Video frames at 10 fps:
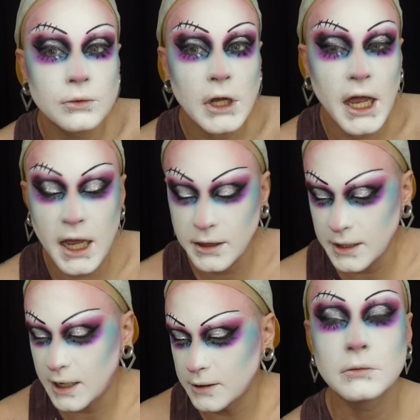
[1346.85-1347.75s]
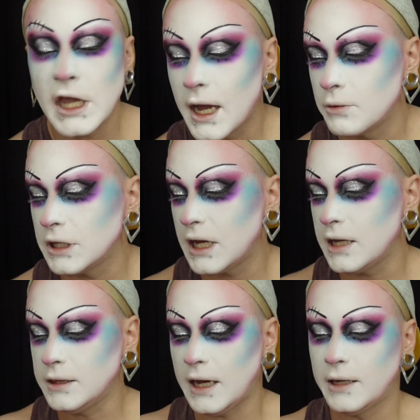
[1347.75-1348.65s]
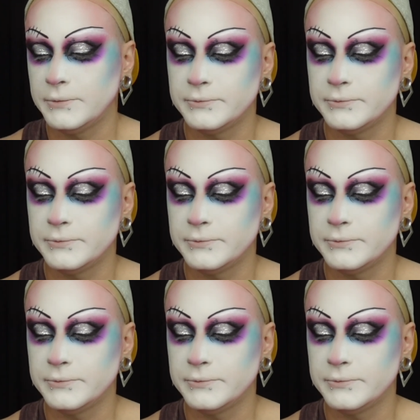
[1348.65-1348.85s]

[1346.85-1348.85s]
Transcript: I hate that. Yeah, I really hate that.